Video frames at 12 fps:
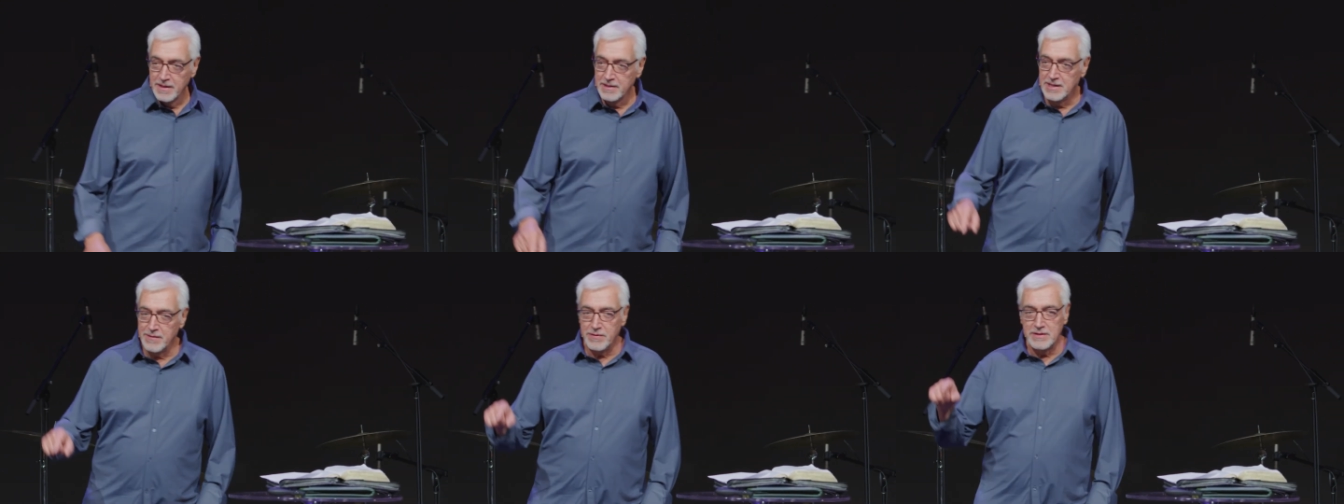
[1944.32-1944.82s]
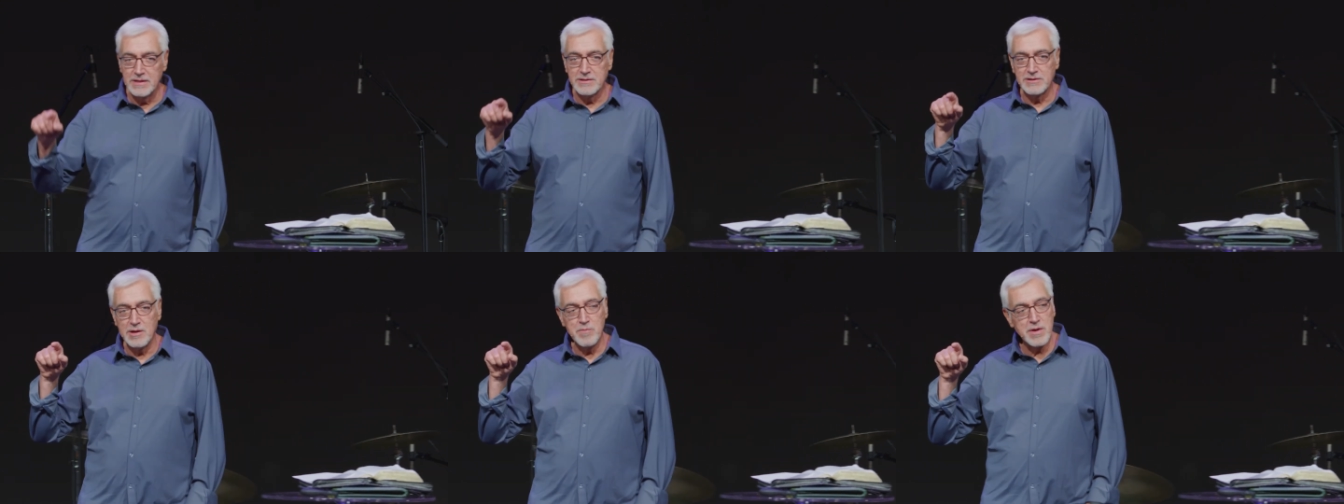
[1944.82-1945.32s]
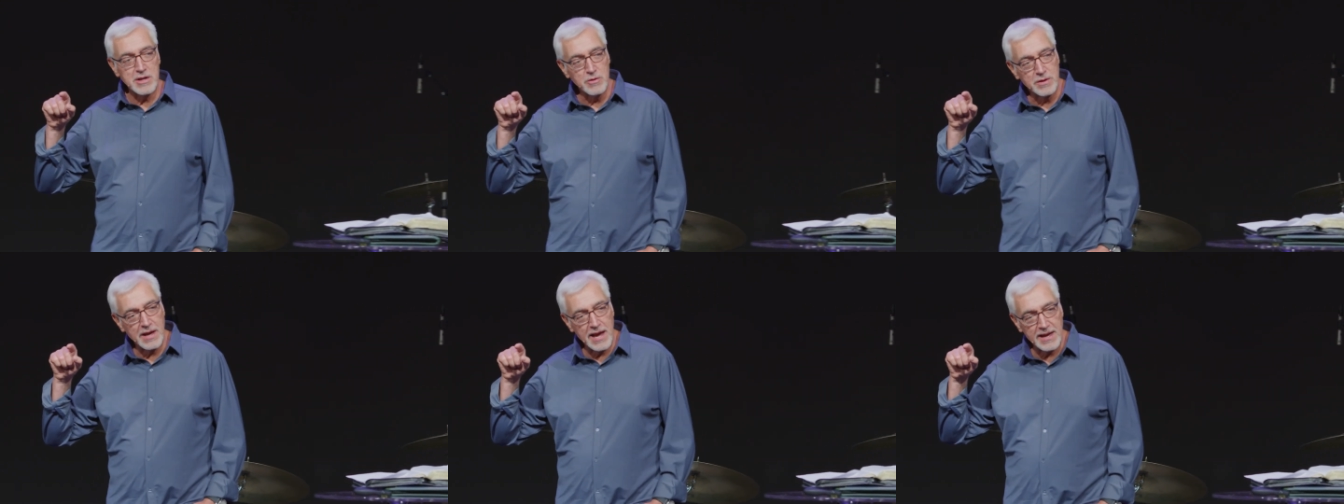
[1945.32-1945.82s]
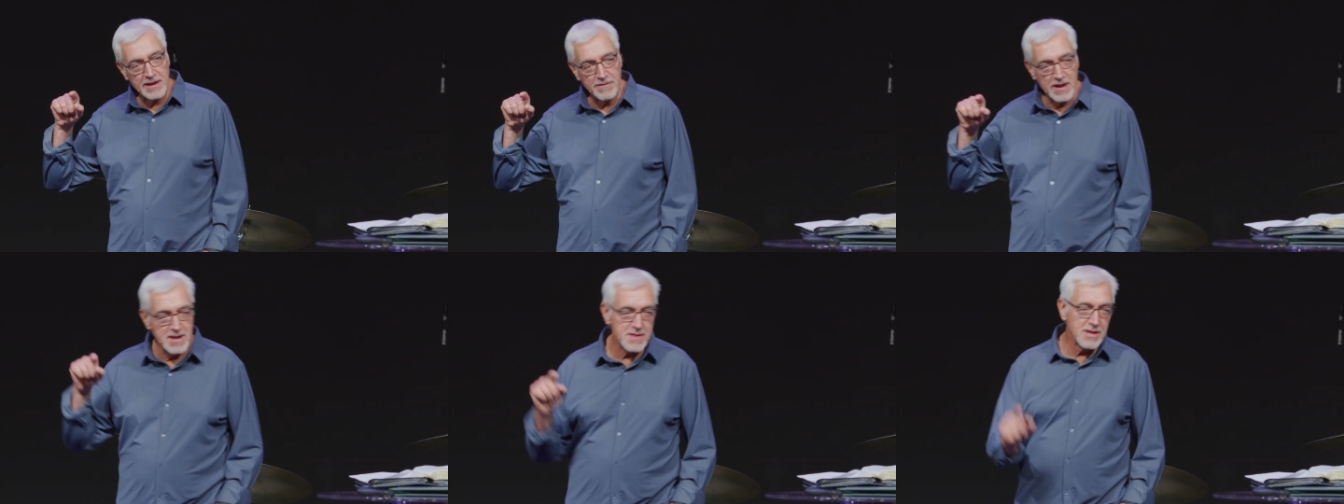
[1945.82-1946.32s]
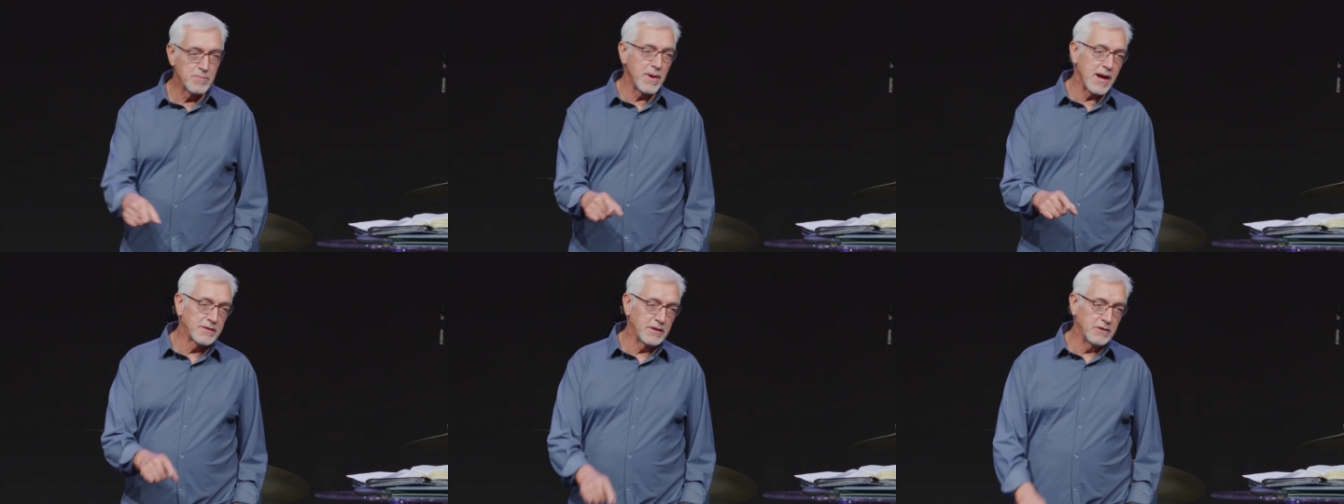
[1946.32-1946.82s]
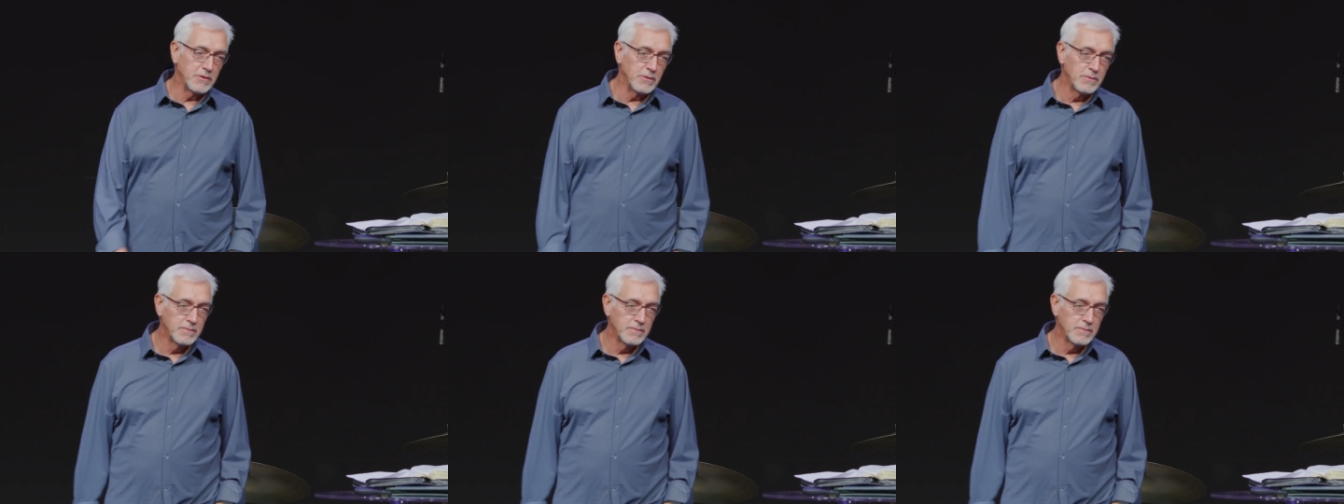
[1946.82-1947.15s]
given to somebody who can't give anything back to you.